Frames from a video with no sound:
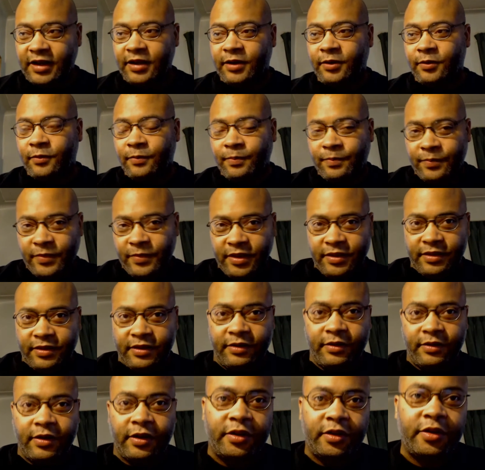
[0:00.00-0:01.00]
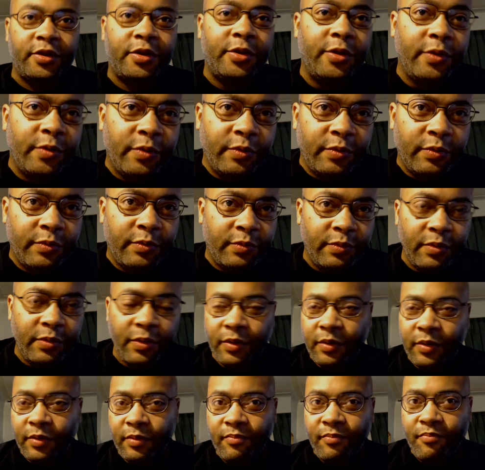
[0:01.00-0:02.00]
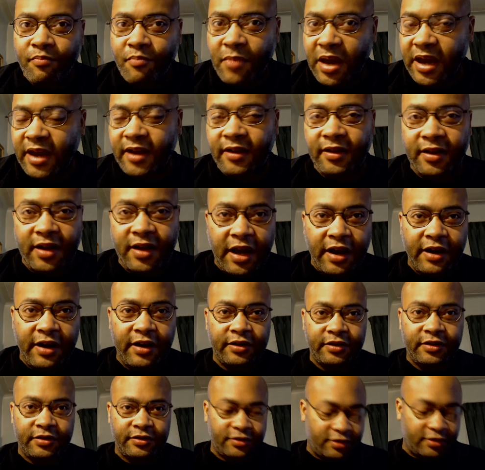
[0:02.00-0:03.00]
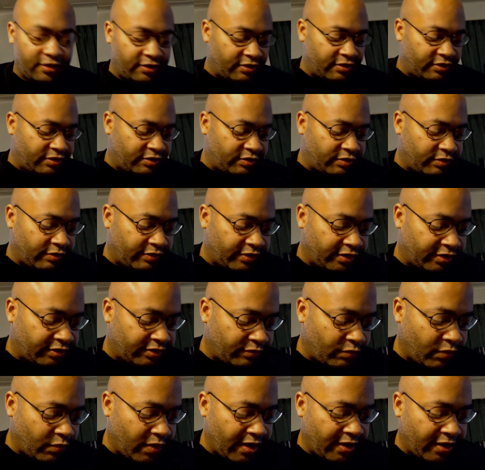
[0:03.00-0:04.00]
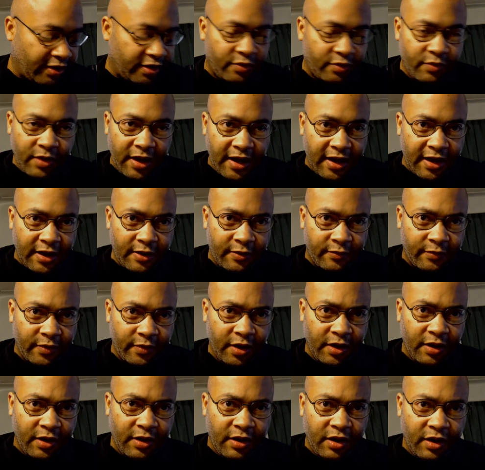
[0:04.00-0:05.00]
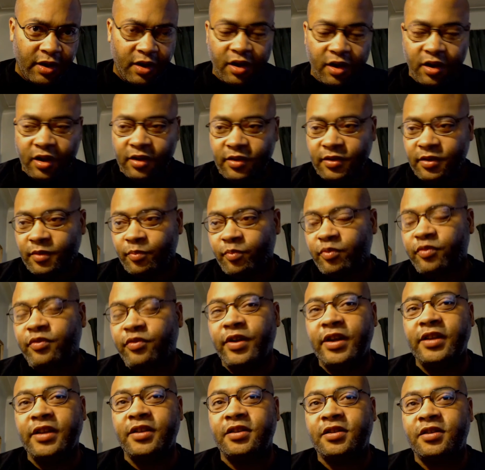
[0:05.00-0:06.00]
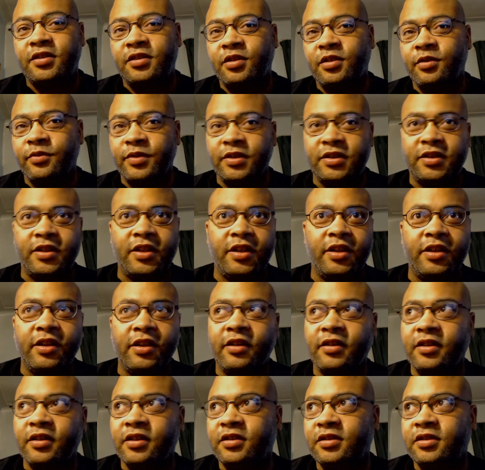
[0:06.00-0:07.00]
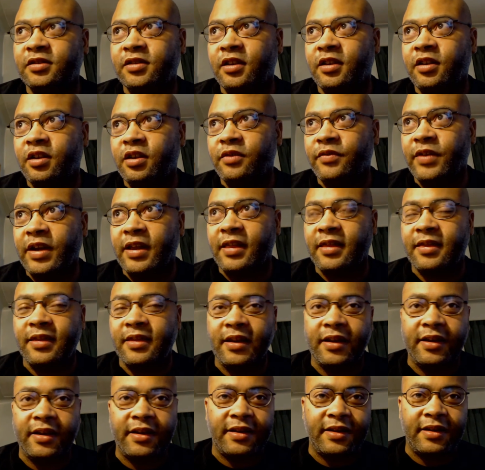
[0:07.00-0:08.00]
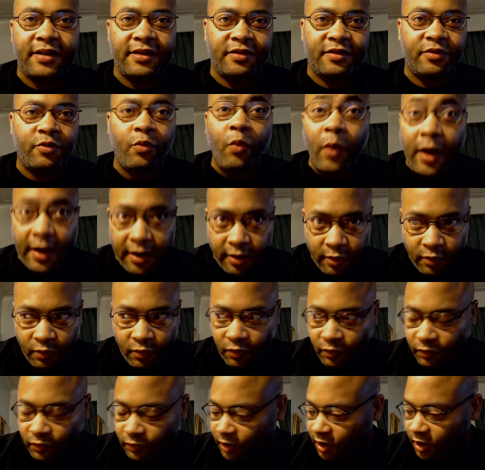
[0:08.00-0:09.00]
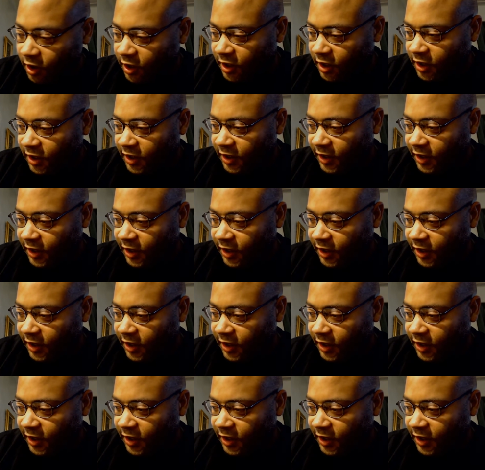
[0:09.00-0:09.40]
now there are two male characters in the story as well. You have the prince, who is the youngest son of, I think, 12,